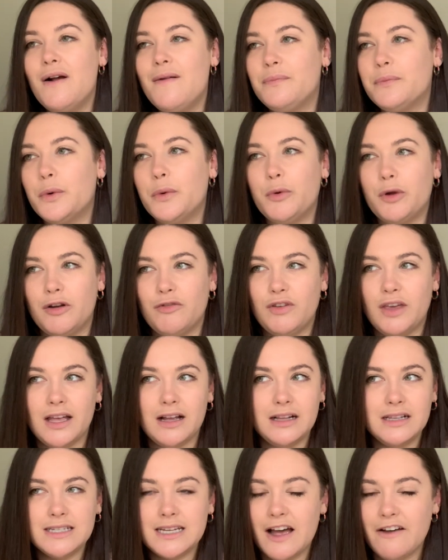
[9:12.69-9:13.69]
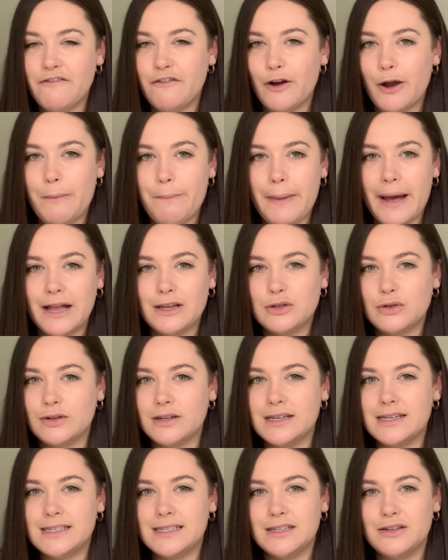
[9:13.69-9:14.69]
we would have killed our phone
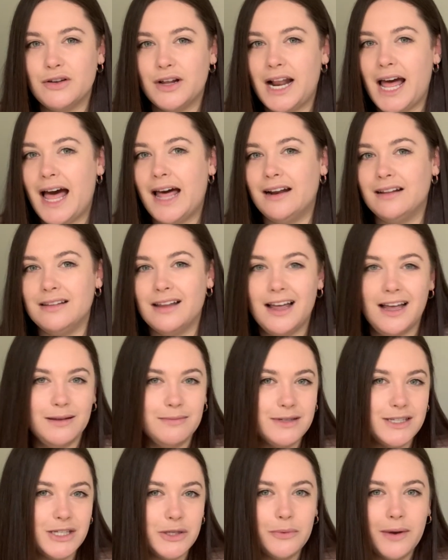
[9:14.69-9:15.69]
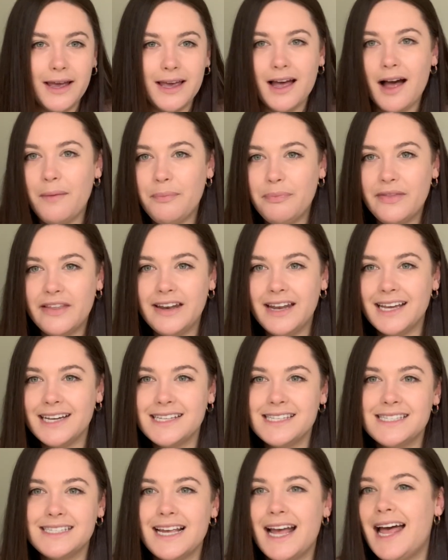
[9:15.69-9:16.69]
batteries and not had alarms to wake up the
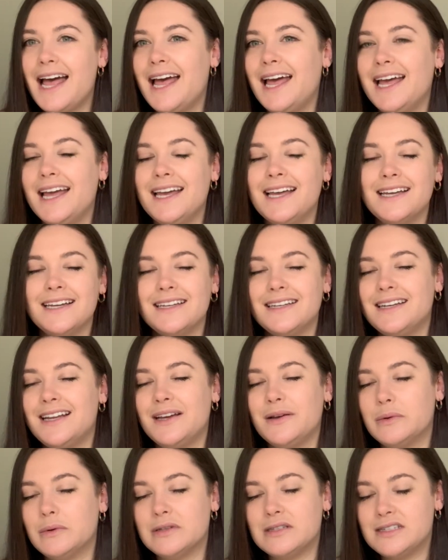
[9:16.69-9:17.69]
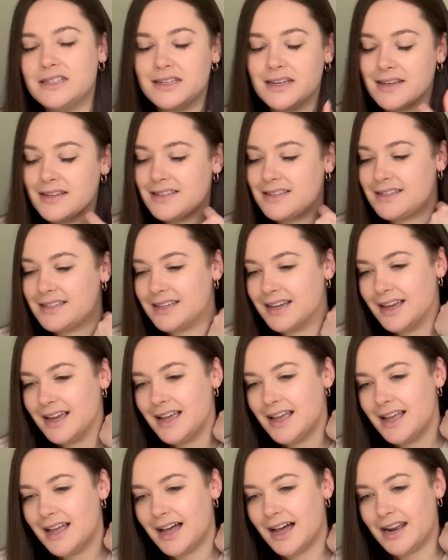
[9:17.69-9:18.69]
next day and it was just
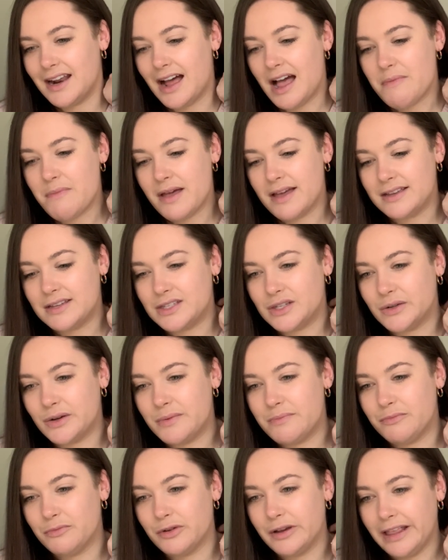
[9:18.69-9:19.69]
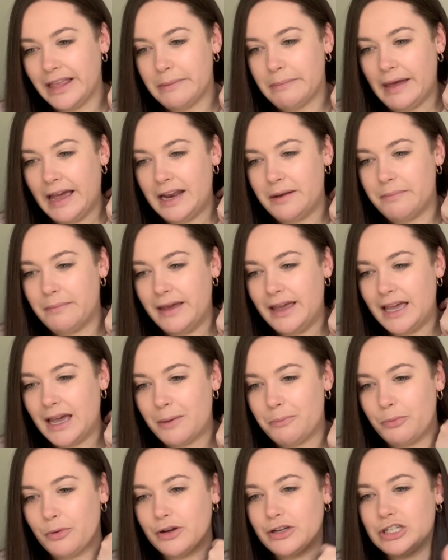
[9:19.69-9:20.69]
a nightmare so it really made me
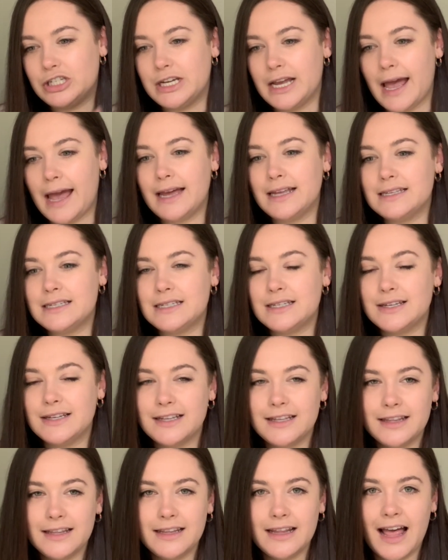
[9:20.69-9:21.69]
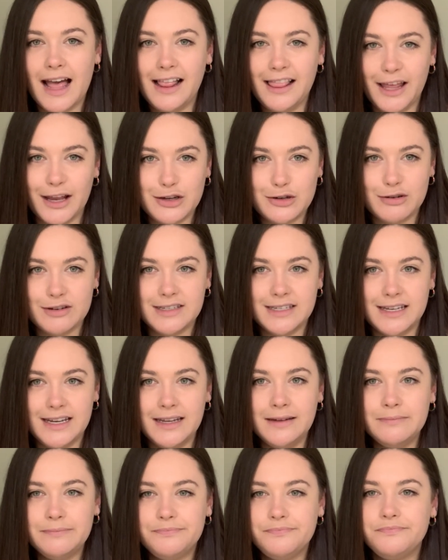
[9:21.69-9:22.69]
appreciate
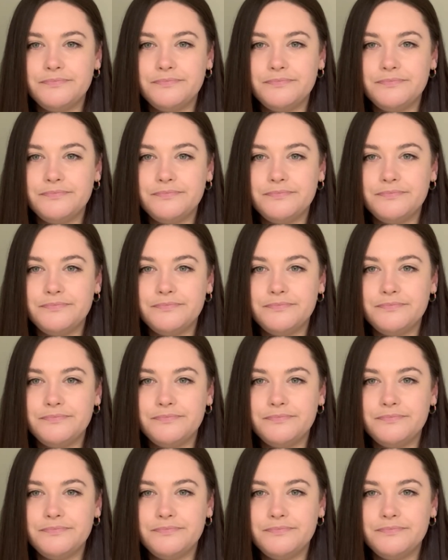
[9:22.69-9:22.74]
electricity